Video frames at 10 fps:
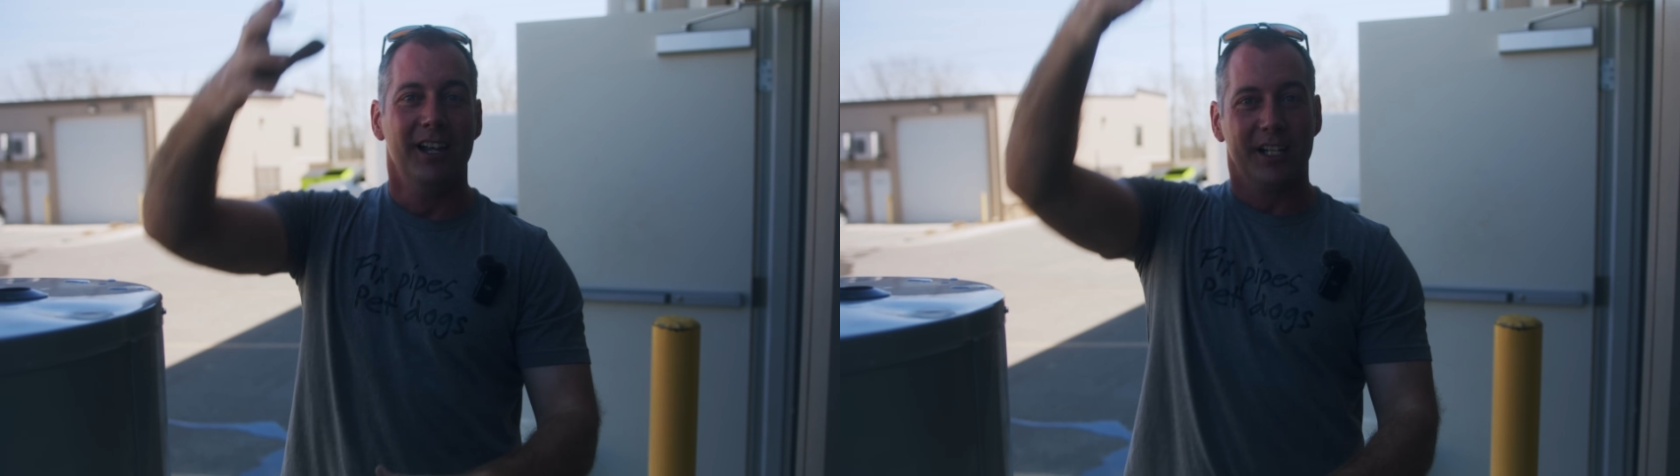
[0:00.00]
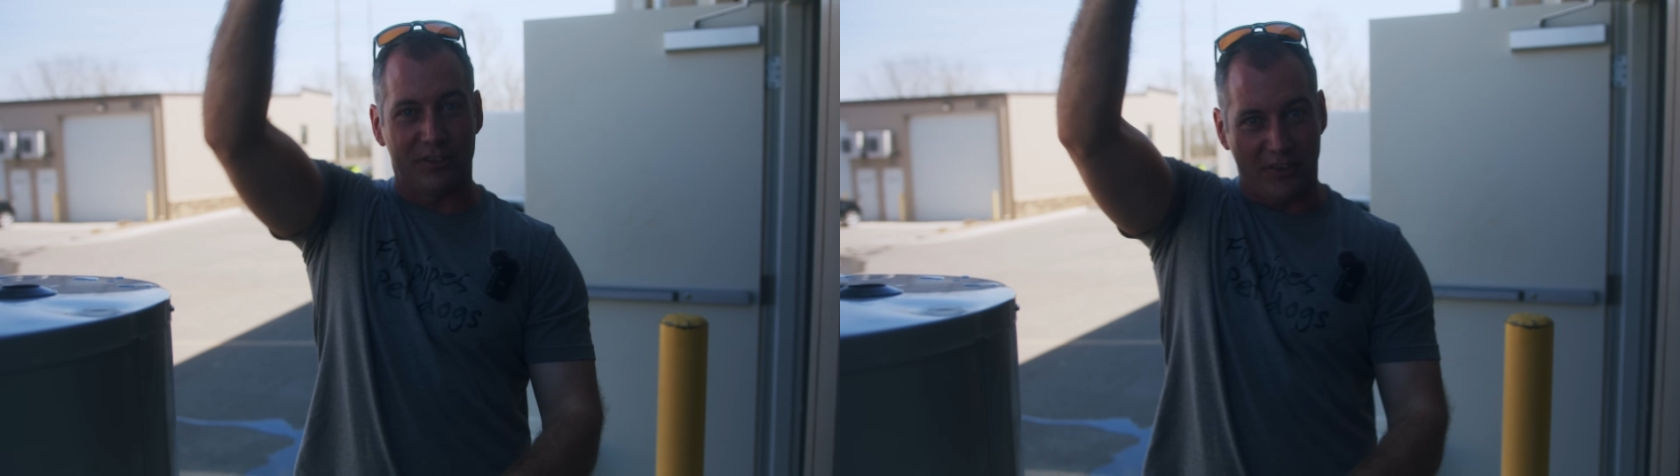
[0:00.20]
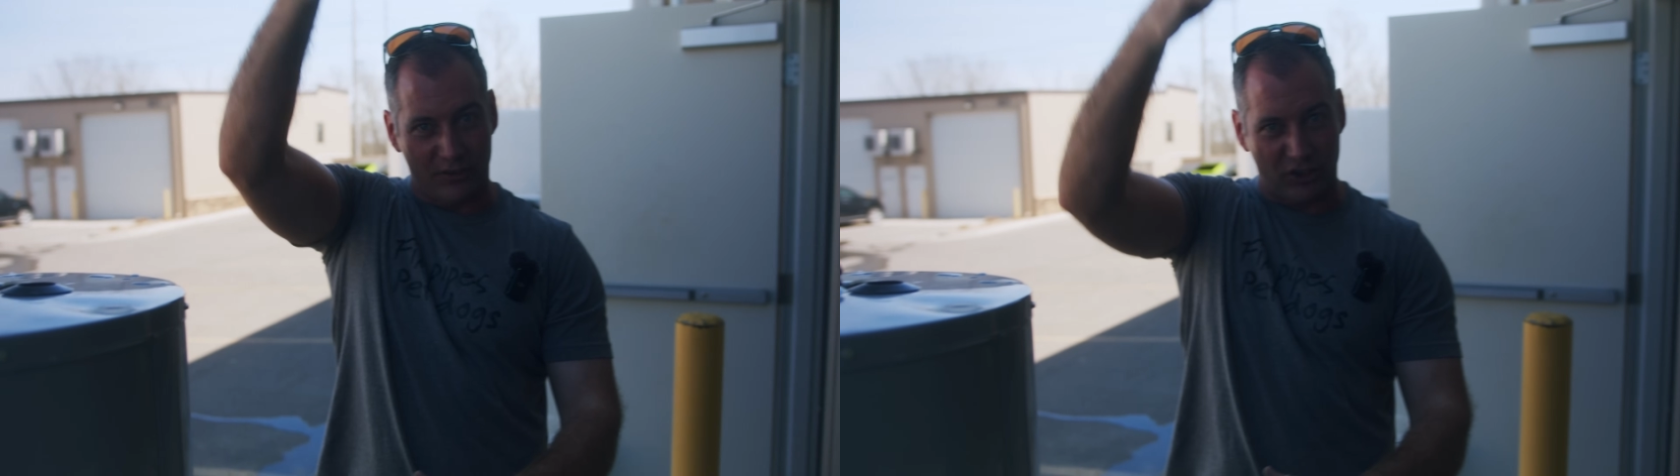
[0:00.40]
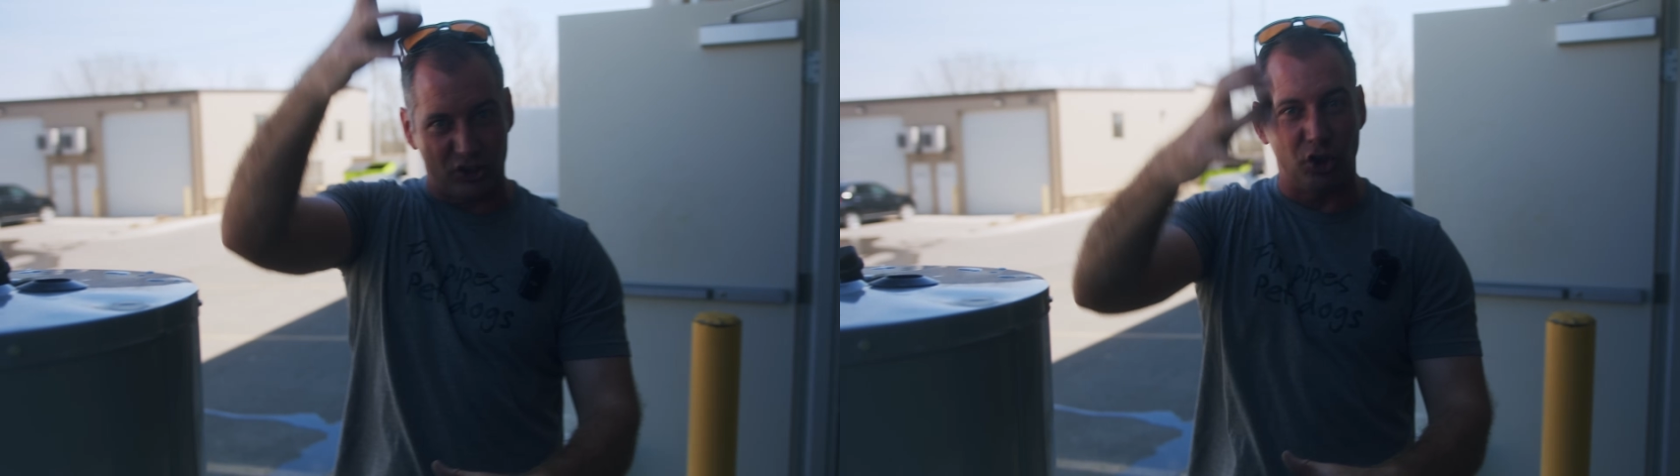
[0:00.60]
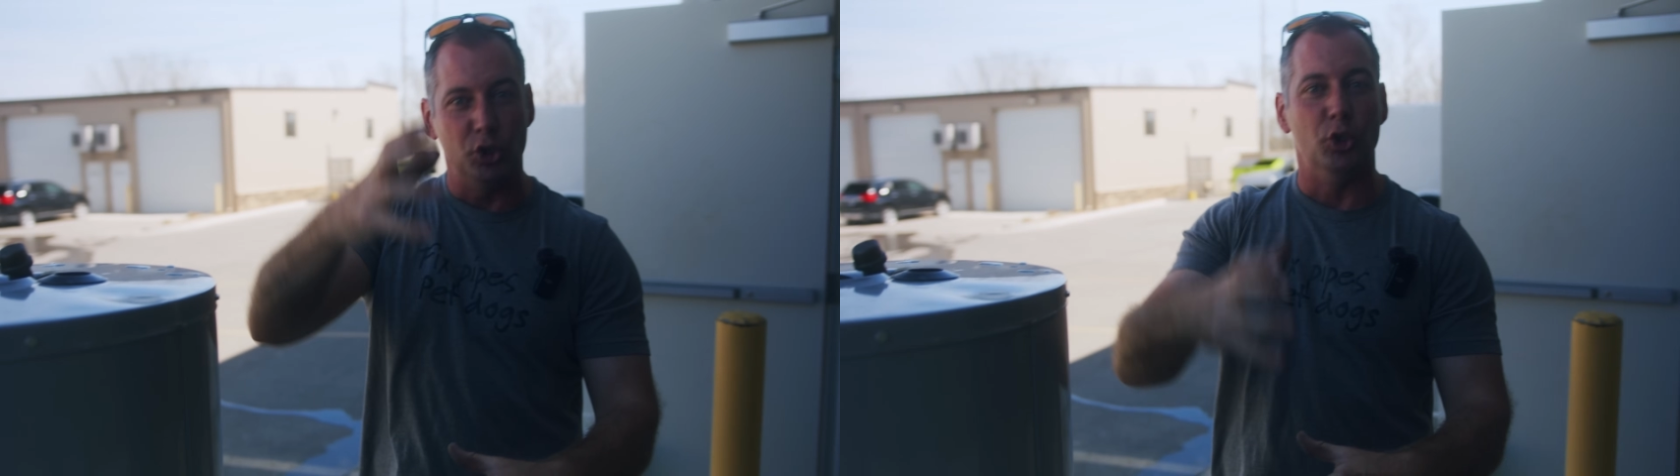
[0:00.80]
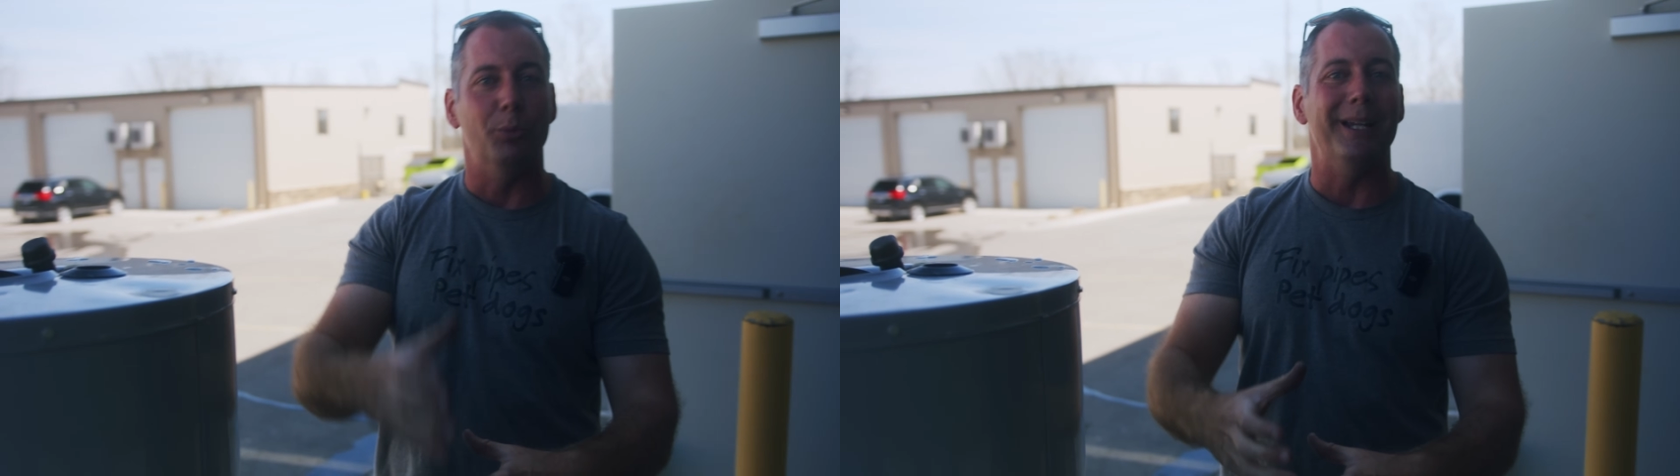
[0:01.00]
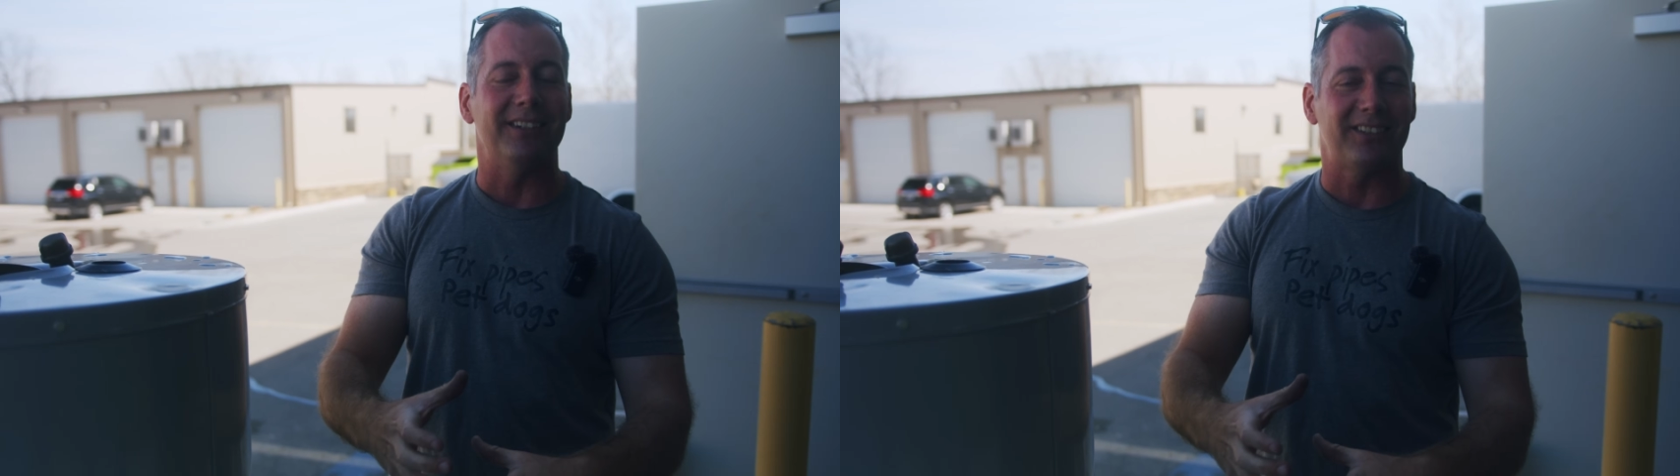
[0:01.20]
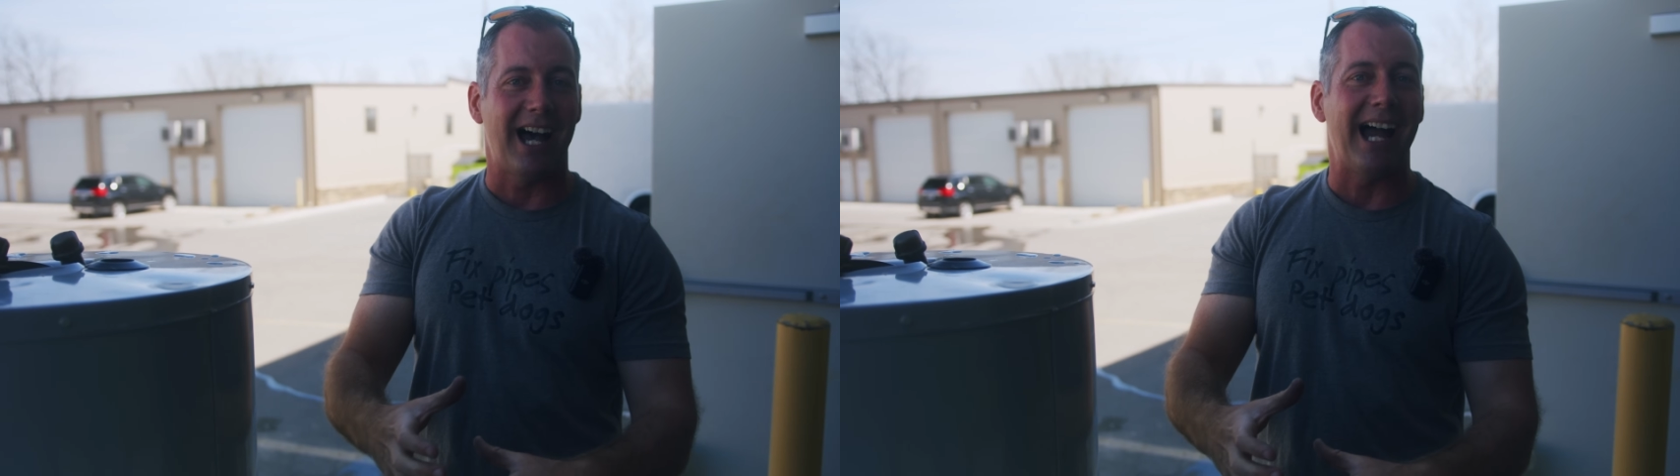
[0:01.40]
because there's a tube
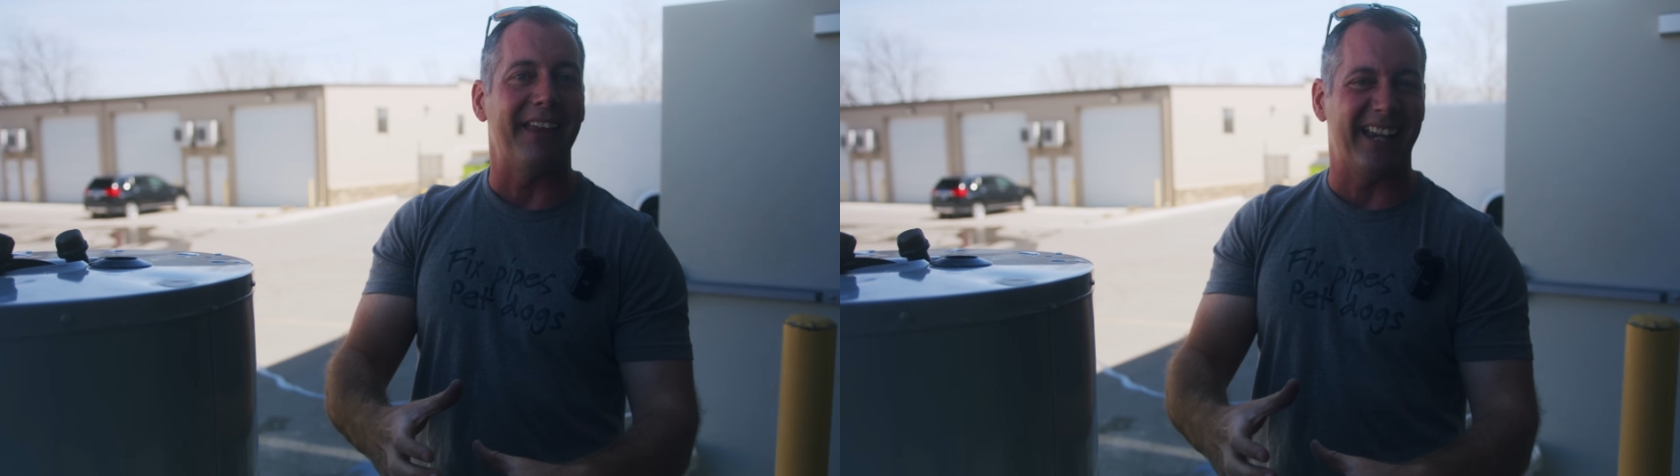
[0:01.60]
inside